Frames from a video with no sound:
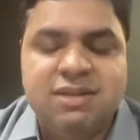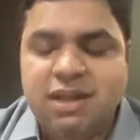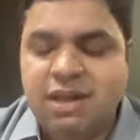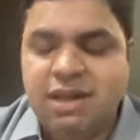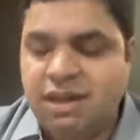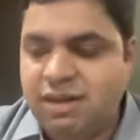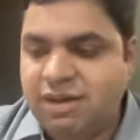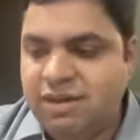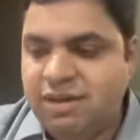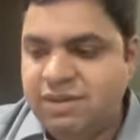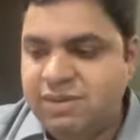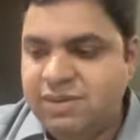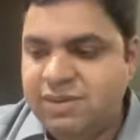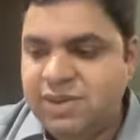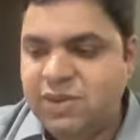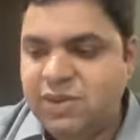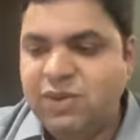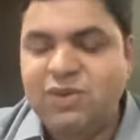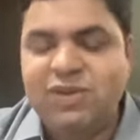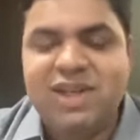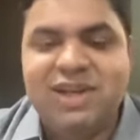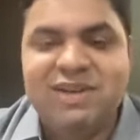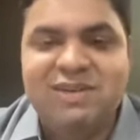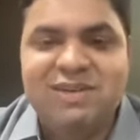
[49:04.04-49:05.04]

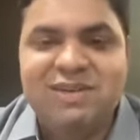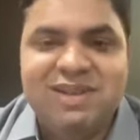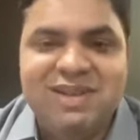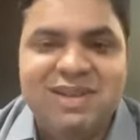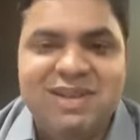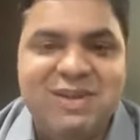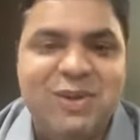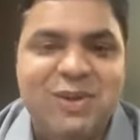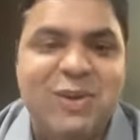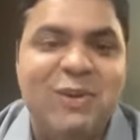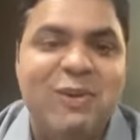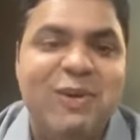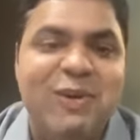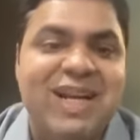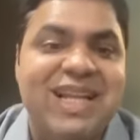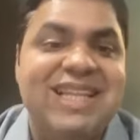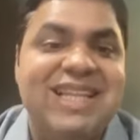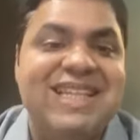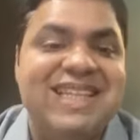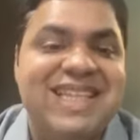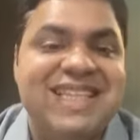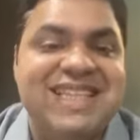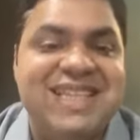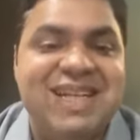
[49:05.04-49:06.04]
that one
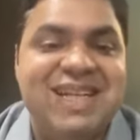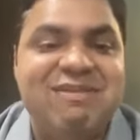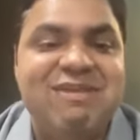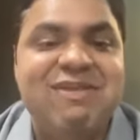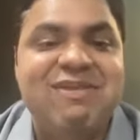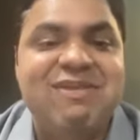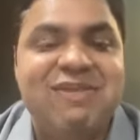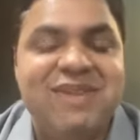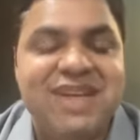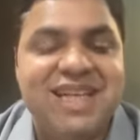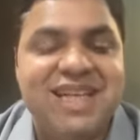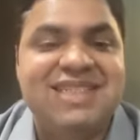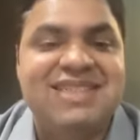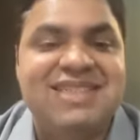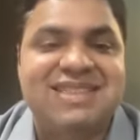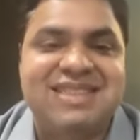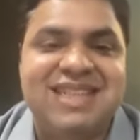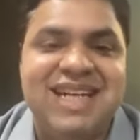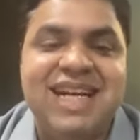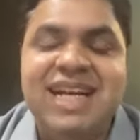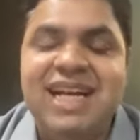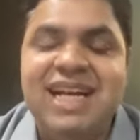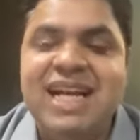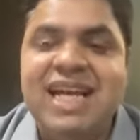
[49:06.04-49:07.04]
other thing that we face,
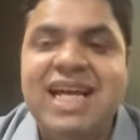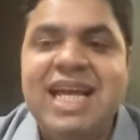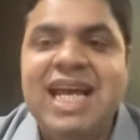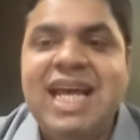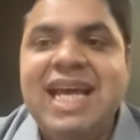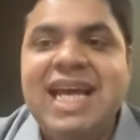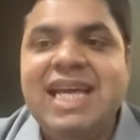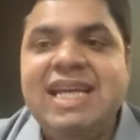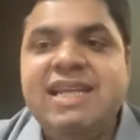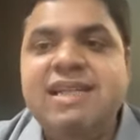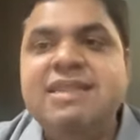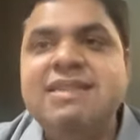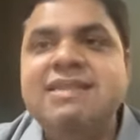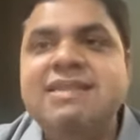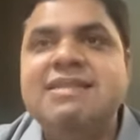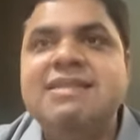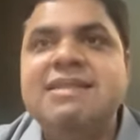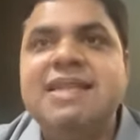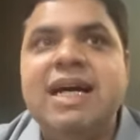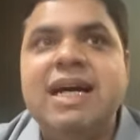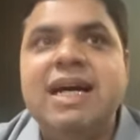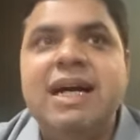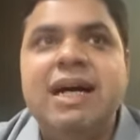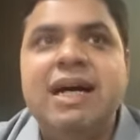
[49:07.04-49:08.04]
right, is
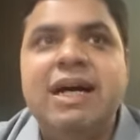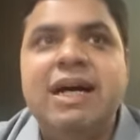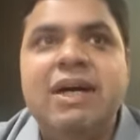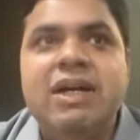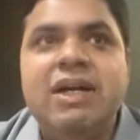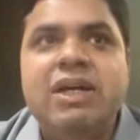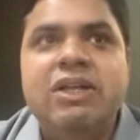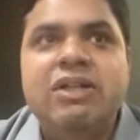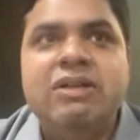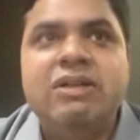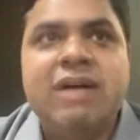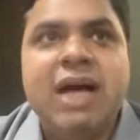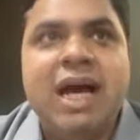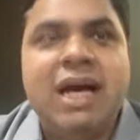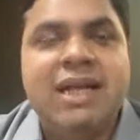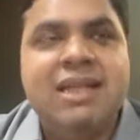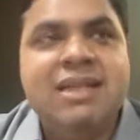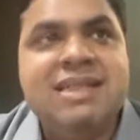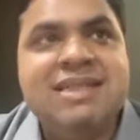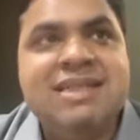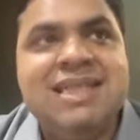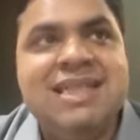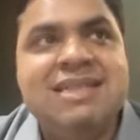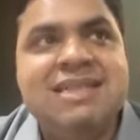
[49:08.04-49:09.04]

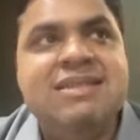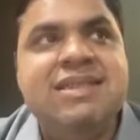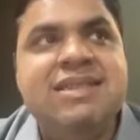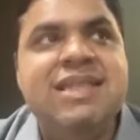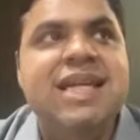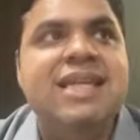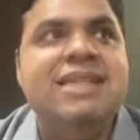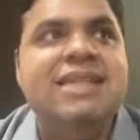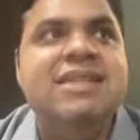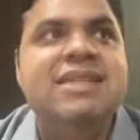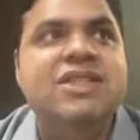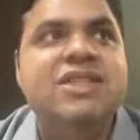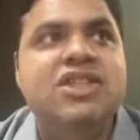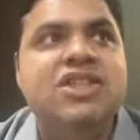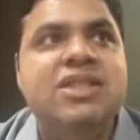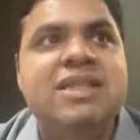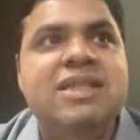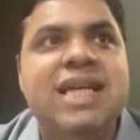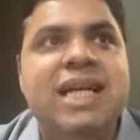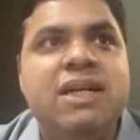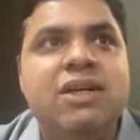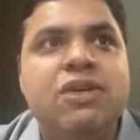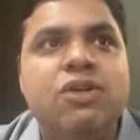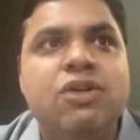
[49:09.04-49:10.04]
another sensitization
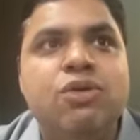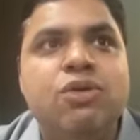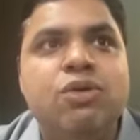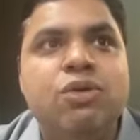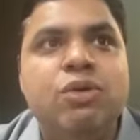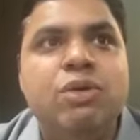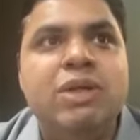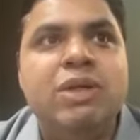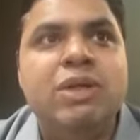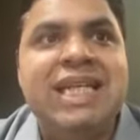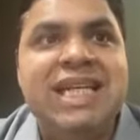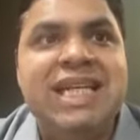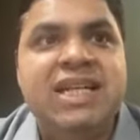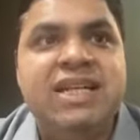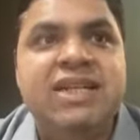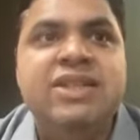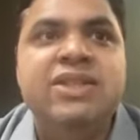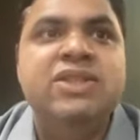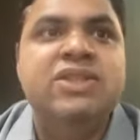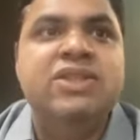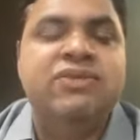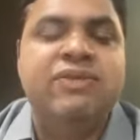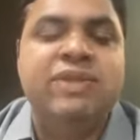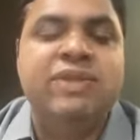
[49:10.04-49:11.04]
that
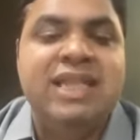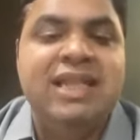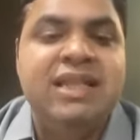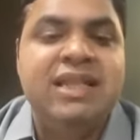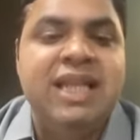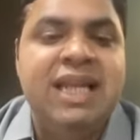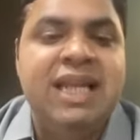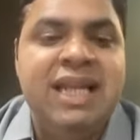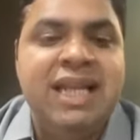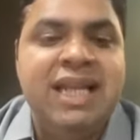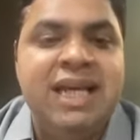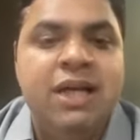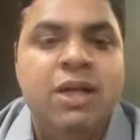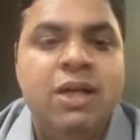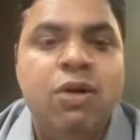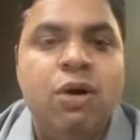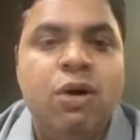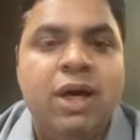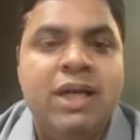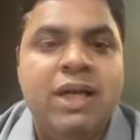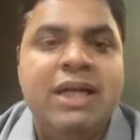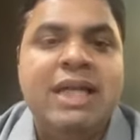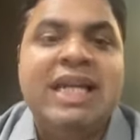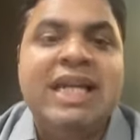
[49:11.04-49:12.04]
leaders within the legal
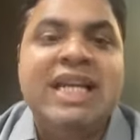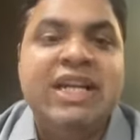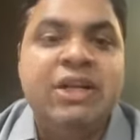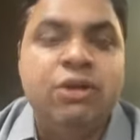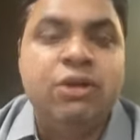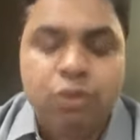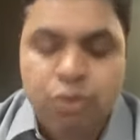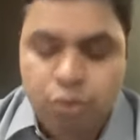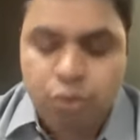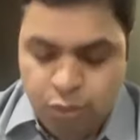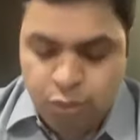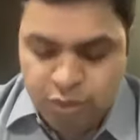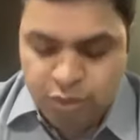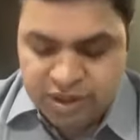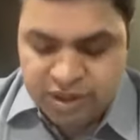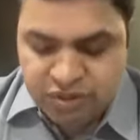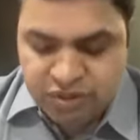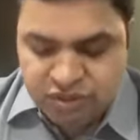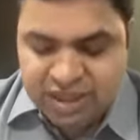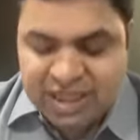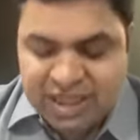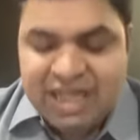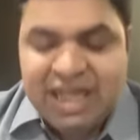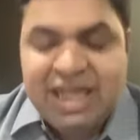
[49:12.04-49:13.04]
org need to do
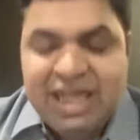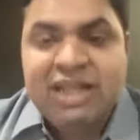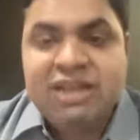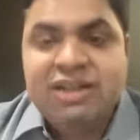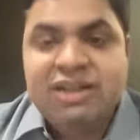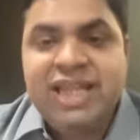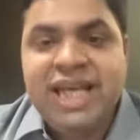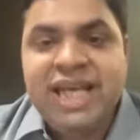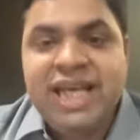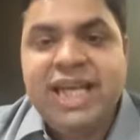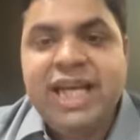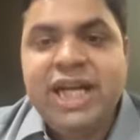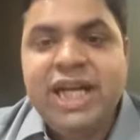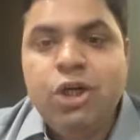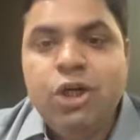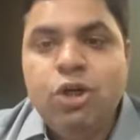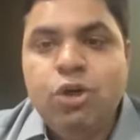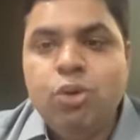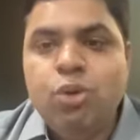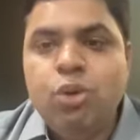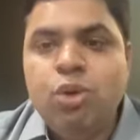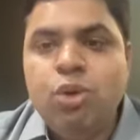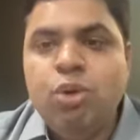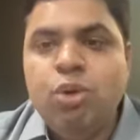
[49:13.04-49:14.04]
is they need
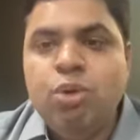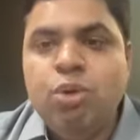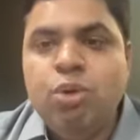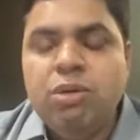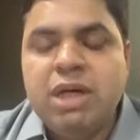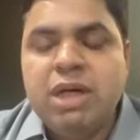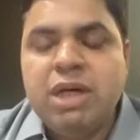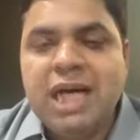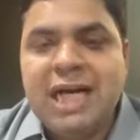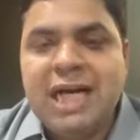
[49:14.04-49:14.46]
to